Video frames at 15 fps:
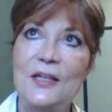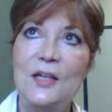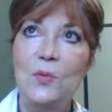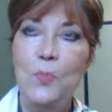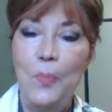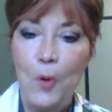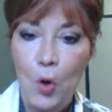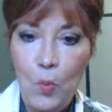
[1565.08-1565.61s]

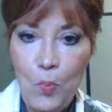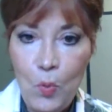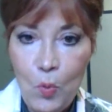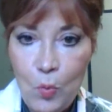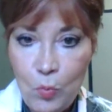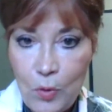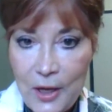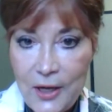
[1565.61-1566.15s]
eat
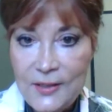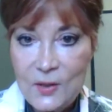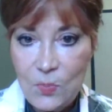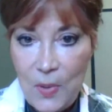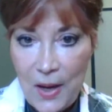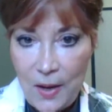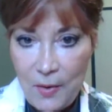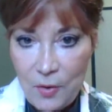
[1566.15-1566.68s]
purple rice
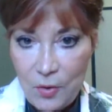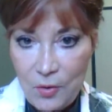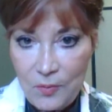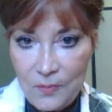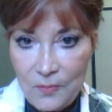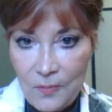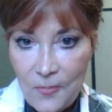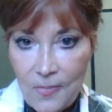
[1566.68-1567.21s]
powder,
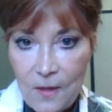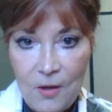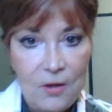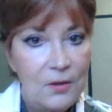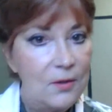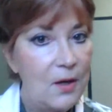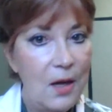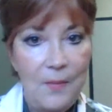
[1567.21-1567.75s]

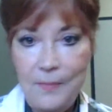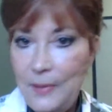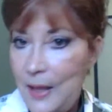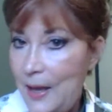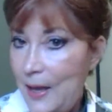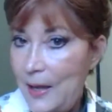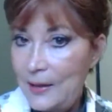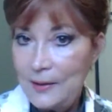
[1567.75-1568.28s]
not
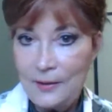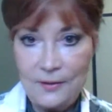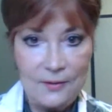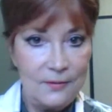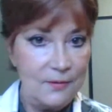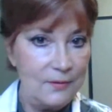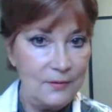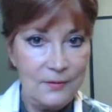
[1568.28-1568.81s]
black,
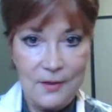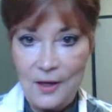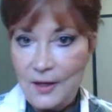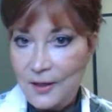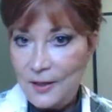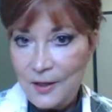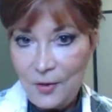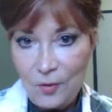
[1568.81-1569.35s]
not
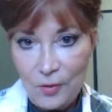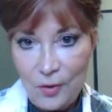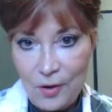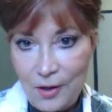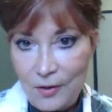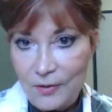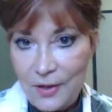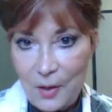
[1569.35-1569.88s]
any other
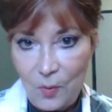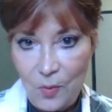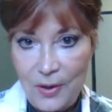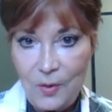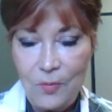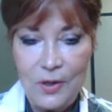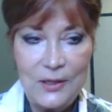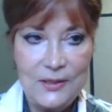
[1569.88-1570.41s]
color, not
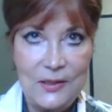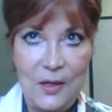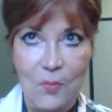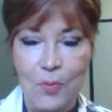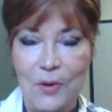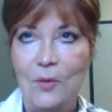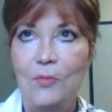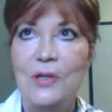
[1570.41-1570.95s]
white rice,
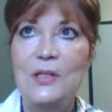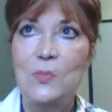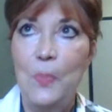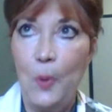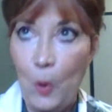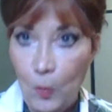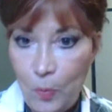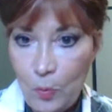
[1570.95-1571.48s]
not brown rice,
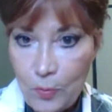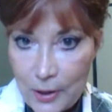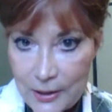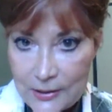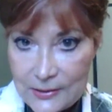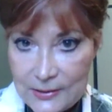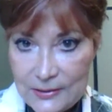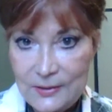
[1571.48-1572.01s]
purple
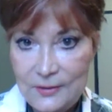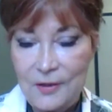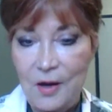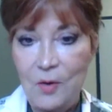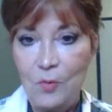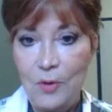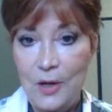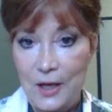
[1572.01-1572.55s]
rice,
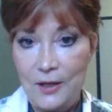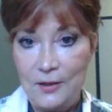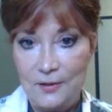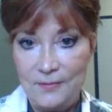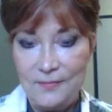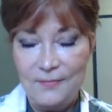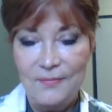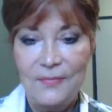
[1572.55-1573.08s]
not red.
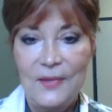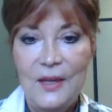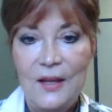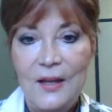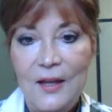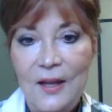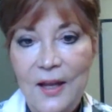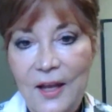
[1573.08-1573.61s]

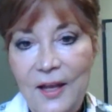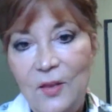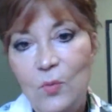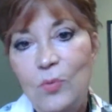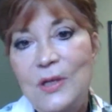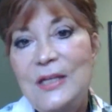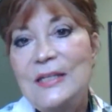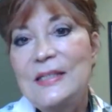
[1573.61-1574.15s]
And the
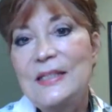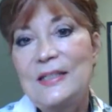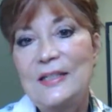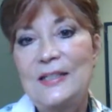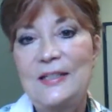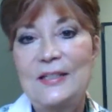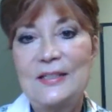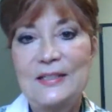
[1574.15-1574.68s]
reason
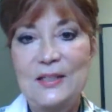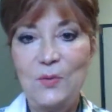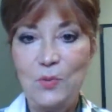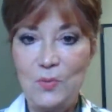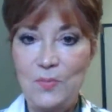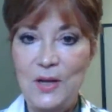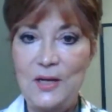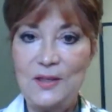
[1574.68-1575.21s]
is it
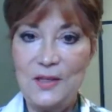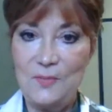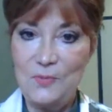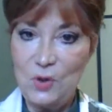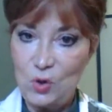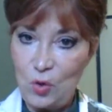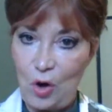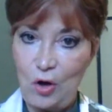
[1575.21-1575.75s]
would make them
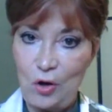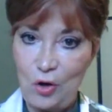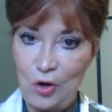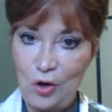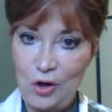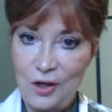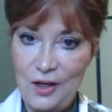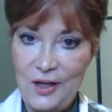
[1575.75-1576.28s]

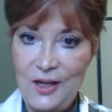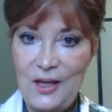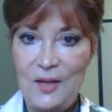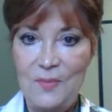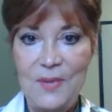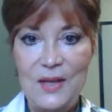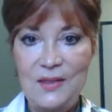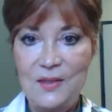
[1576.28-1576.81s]
stronger,
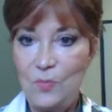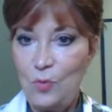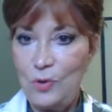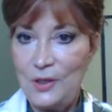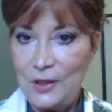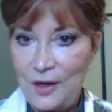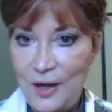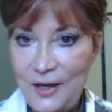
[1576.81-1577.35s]
it made them
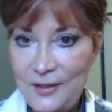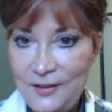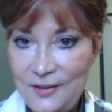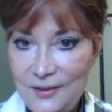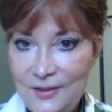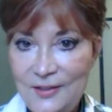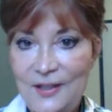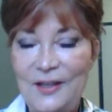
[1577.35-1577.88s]
more
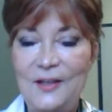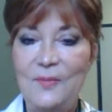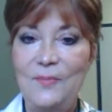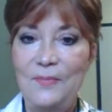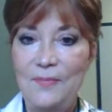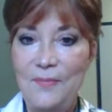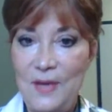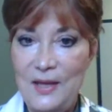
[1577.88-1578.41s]
enlightened, and it
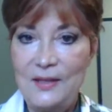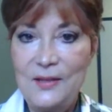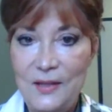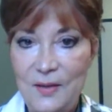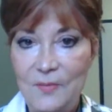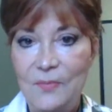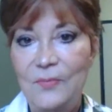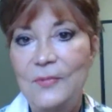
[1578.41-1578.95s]
made
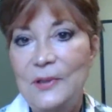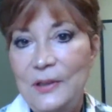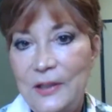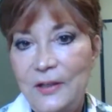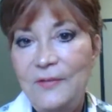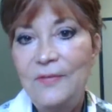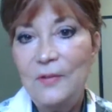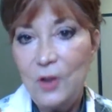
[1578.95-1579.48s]
them
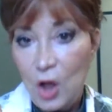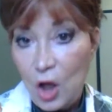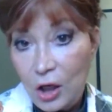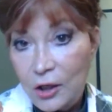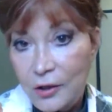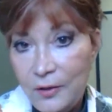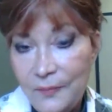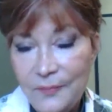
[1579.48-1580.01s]
live
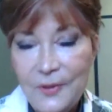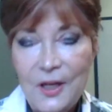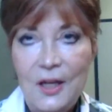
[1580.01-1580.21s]
longer.